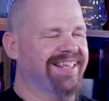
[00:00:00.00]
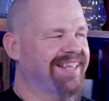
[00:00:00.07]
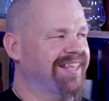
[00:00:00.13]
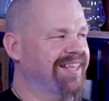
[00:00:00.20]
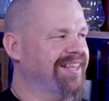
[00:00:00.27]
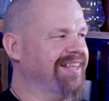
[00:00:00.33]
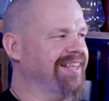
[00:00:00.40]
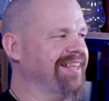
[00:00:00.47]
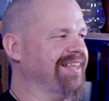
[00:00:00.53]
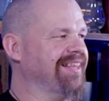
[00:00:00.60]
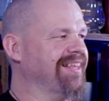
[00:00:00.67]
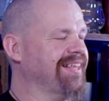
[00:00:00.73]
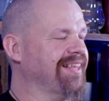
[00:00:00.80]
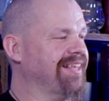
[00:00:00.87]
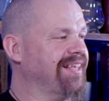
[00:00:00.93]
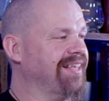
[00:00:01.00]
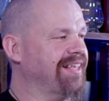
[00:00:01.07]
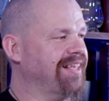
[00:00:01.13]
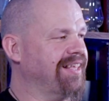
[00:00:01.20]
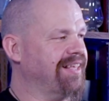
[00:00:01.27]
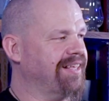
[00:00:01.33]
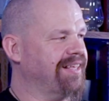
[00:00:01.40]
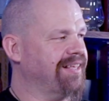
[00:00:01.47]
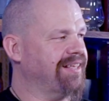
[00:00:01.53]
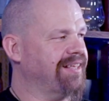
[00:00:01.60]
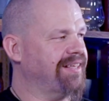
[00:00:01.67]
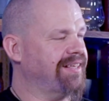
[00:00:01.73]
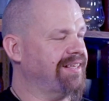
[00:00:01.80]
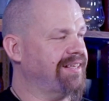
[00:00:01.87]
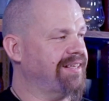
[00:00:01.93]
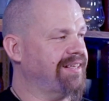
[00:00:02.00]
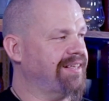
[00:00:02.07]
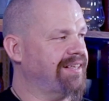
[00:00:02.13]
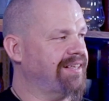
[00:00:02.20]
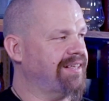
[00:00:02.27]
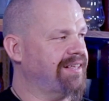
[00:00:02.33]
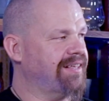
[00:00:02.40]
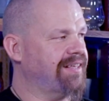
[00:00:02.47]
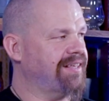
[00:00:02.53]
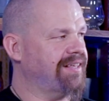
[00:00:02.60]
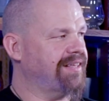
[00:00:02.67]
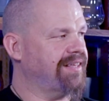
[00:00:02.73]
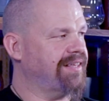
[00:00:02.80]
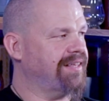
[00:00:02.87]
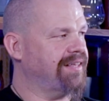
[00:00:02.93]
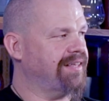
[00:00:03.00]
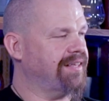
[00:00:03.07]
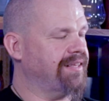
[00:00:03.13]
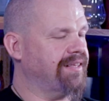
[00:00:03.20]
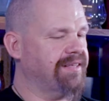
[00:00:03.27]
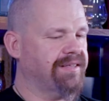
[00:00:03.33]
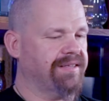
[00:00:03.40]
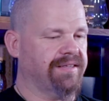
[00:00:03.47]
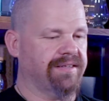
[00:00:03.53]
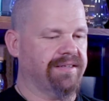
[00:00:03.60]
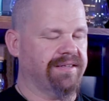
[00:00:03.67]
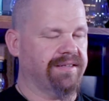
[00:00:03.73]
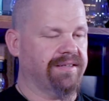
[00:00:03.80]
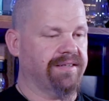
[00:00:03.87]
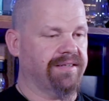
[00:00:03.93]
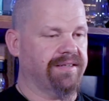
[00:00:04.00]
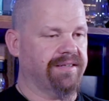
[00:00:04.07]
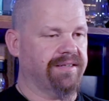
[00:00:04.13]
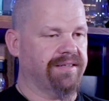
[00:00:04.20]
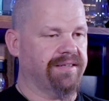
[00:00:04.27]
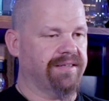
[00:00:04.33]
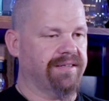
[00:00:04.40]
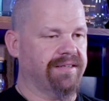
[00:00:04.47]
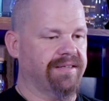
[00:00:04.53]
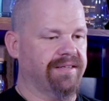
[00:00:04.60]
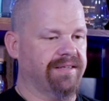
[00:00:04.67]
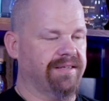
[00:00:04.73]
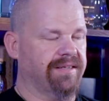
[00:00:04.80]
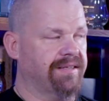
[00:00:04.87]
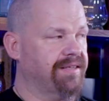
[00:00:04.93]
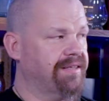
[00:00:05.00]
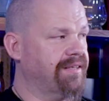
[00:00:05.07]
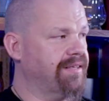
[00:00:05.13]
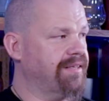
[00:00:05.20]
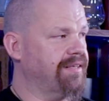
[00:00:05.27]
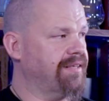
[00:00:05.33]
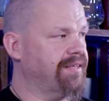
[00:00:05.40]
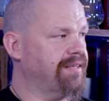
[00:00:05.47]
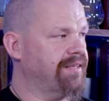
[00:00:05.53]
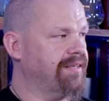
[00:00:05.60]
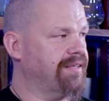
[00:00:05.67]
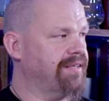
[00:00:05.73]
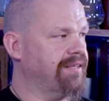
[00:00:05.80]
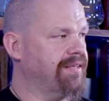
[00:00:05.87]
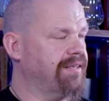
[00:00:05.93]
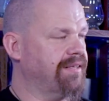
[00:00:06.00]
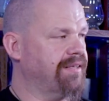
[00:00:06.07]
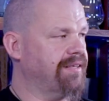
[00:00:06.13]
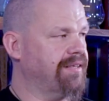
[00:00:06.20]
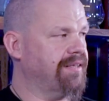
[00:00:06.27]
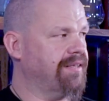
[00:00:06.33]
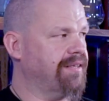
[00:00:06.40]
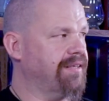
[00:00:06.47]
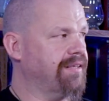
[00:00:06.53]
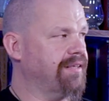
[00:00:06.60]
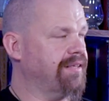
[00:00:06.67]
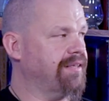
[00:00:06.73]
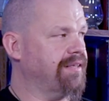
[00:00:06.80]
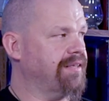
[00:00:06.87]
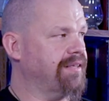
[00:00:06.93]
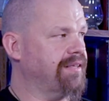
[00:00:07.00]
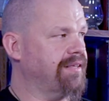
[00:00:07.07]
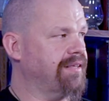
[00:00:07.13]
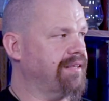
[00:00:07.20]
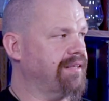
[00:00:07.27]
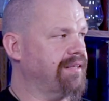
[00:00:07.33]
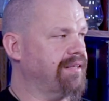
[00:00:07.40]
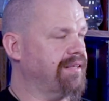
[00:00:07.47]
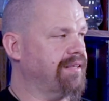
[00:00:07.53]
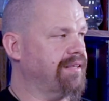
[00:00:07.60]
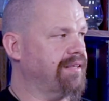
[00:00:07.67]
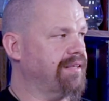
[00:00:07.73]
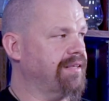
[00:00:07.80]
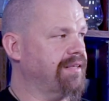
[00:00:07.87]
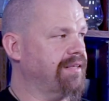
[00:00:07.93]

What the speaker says: This person isn't speaking.